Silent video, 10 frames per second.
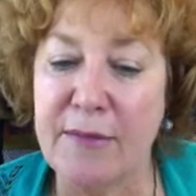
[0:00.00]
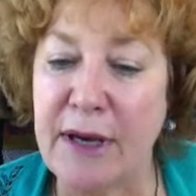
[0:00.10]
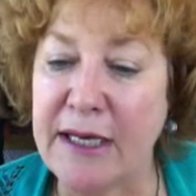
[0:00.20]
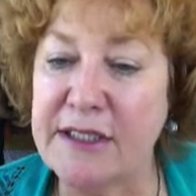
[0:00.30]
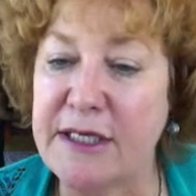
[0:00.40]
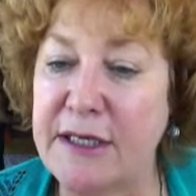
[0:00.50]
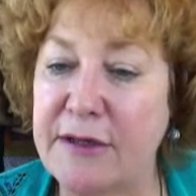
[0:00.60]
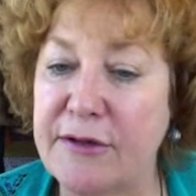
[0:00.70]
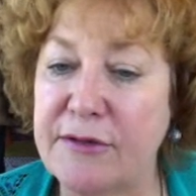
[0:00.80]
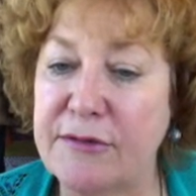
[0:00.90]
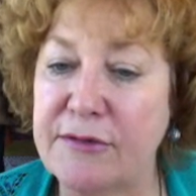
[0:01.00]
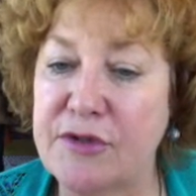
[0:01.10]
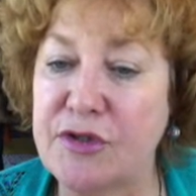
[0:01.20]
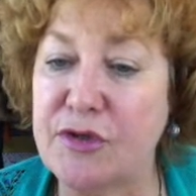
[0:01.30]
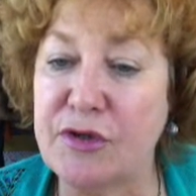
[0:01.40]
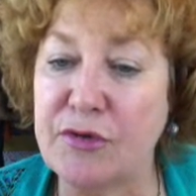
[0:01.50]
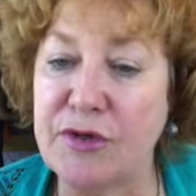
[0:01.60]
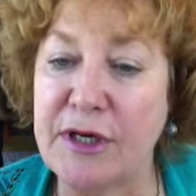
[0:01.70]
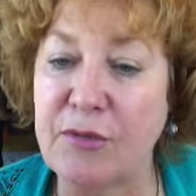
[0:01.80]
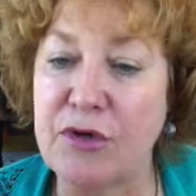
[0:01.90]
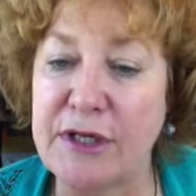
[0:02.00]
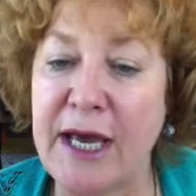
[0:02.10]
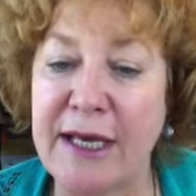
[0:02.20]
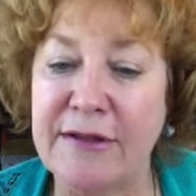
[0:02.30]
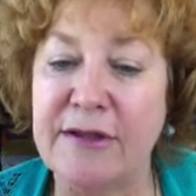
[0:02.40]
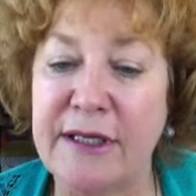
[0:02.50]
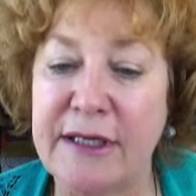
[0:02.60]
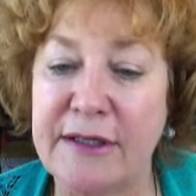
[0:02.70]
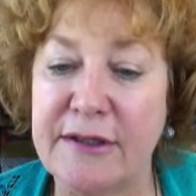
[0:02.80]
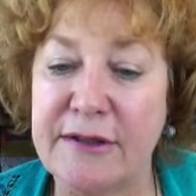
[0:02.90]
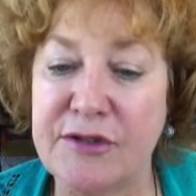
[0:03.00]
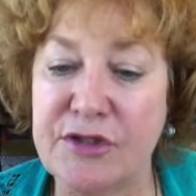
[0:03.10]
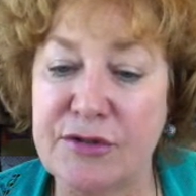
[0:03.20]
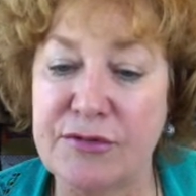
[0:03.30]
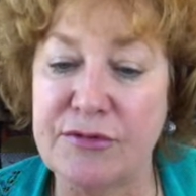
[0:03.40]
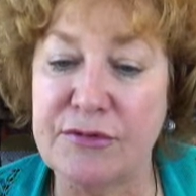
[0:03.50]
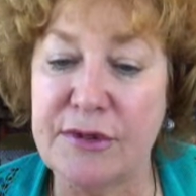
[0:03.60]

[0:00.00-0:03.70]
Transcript: back to here, to the note that I want to add the link to,